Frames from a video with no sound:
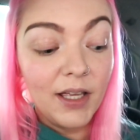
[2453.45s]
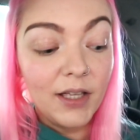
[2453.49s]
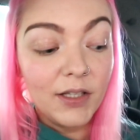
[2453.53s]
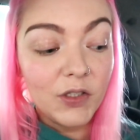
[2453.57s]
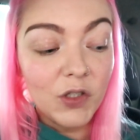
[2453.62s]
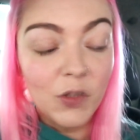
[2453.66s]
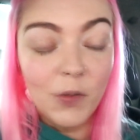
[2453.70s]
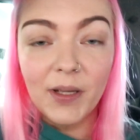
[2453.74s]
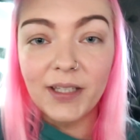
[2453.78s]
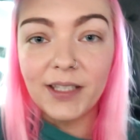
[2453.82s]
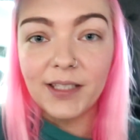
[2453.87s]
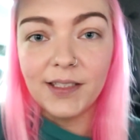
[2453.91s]

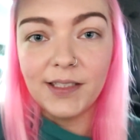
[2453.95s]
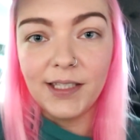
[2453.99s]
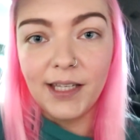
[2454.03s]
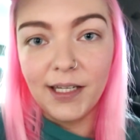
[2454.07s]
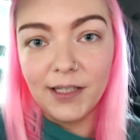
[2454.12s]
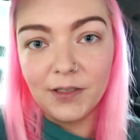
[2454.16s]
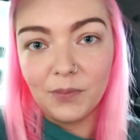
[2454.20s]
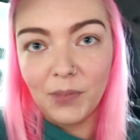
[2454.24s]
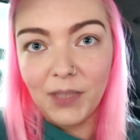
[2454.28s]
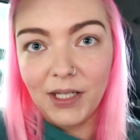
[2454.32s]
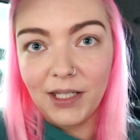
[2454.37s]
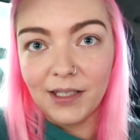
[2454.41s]
So my sister
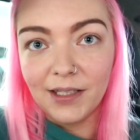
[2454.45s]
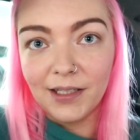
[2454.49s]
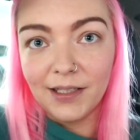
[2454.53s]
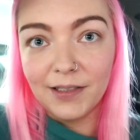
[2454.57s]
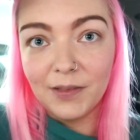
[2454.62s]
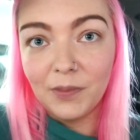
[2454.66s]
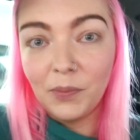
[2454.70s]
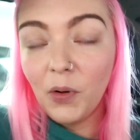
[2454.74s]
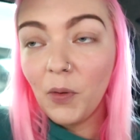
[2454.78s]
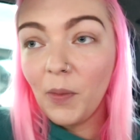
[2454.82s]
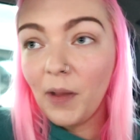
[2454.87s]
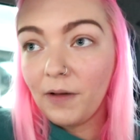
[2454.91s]
is meeting
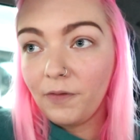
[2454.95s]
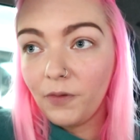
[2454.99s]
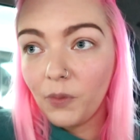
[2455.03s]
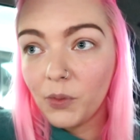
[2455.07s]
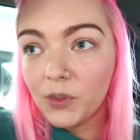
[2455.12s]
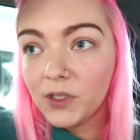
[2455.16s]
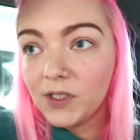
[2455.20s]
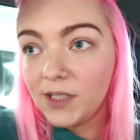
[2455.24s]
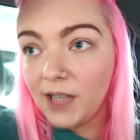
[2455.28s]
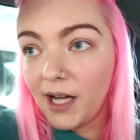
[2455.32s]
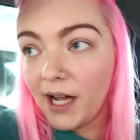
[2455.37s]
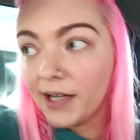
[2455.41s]
us, but my
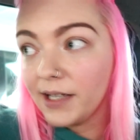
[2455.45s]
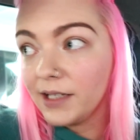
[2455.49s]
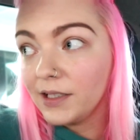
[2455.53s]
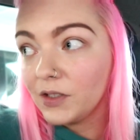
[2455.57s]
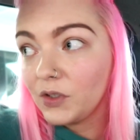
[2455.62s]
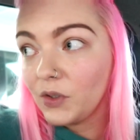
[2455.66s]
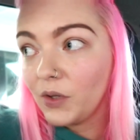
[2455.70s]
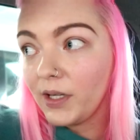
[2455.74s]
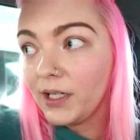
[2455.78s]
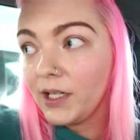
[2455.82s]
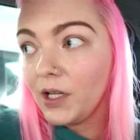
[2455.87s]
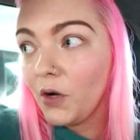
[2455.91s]
phone's dying,
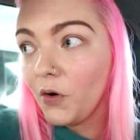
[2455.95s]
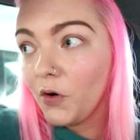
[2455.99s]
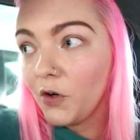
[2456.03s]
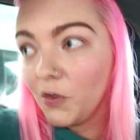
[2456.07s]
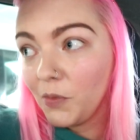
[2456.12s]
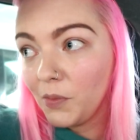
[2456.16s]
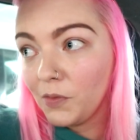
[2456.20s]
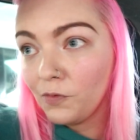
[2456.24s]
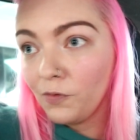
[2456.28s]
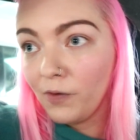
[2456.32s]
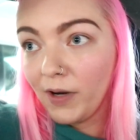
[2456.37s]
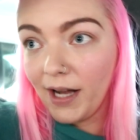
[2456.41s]
so I need to hurry
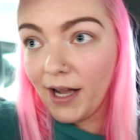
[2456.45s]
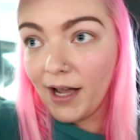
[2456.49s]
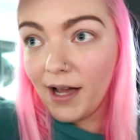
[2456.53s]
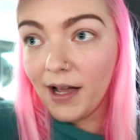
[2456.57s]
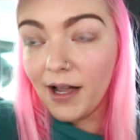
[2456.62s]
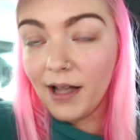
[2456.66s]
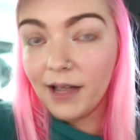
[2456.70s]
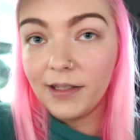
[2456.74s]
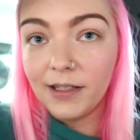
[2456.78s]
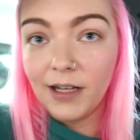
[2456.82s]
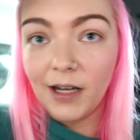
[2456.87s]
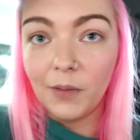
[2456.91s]
up and ring
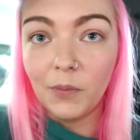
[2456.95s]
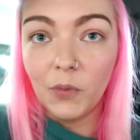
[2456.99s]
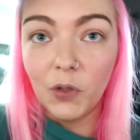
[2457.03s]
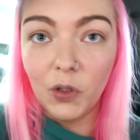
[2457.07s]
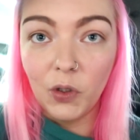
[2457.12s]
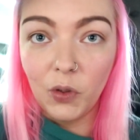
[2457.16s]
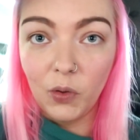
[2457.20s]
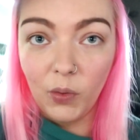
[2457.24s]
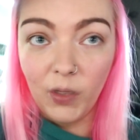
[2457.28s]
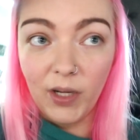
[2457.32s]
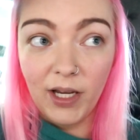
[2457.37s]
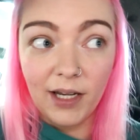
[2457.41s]
her. And then I'm going
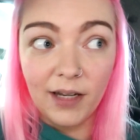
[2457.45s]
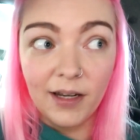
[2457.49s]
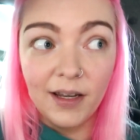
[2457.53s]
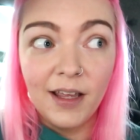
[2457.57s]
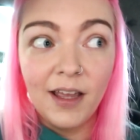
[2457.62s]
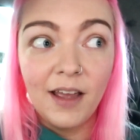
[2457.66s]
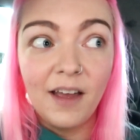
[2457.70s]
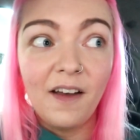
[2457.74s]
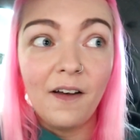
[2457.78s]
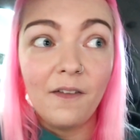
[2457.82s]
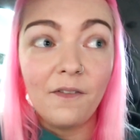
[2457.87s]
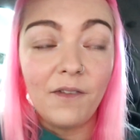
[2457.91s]
to go in,
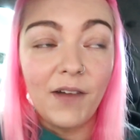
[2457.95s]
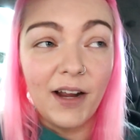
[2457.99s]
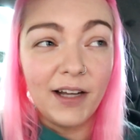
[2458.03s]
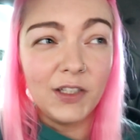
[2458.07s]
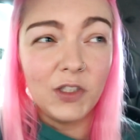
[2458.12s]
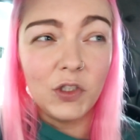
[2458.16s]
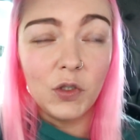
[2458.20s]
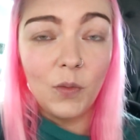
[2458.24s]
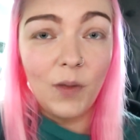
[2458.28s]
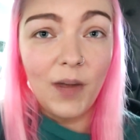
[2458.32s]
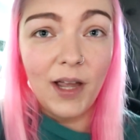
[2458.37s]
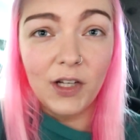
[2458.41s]

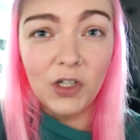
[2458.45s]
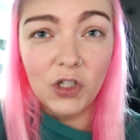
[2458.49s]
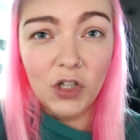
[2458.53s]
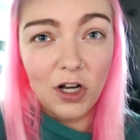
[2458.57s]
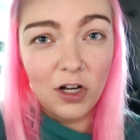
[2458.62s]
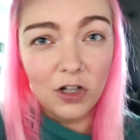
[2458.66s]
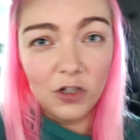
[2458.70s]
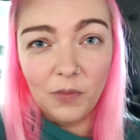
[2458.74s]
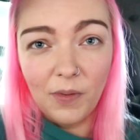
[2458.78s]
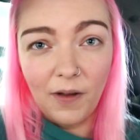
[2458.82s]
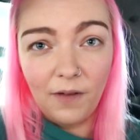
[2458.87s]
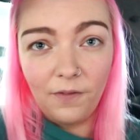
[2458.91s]
find somewhere to
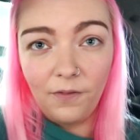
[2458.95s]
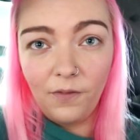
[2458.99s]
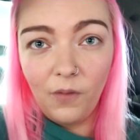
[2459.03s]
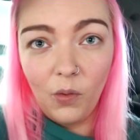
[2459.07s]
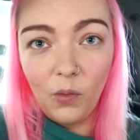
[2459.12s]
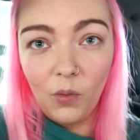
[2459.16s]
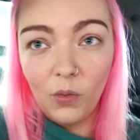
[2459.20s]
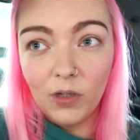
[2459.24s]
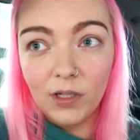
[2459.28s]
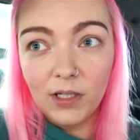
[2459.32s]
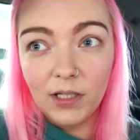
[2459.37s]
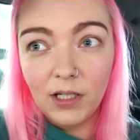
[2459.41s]
charge my
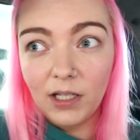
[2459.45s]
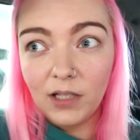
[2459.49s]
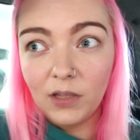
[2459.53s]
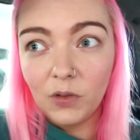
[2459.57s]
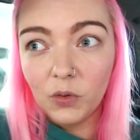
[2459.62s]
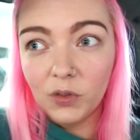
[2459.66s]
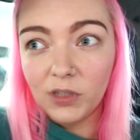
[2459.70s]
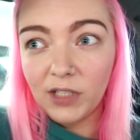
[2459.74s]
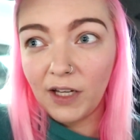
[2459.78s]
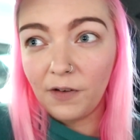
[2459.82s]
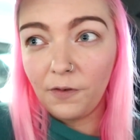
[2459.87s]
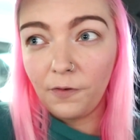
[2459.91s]
phone in
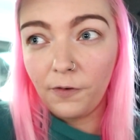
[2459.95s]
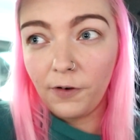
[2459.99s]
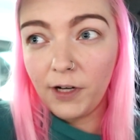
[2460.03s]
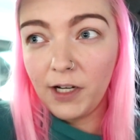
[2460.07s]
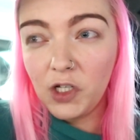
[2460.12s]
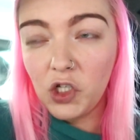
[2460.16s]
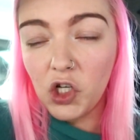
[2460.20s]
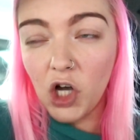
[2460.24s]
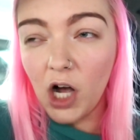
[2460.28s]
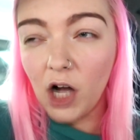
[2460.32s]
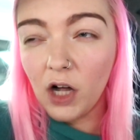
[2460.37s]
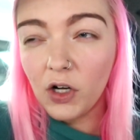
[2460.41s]
those like free
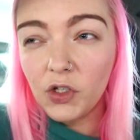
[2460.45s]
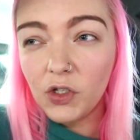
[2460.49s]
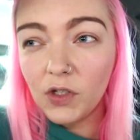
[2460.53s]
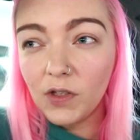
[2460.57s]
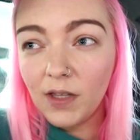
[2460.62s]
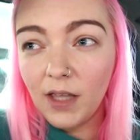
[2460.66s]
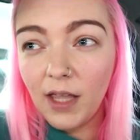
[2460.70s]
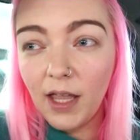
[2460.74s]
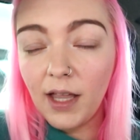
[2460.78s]
charging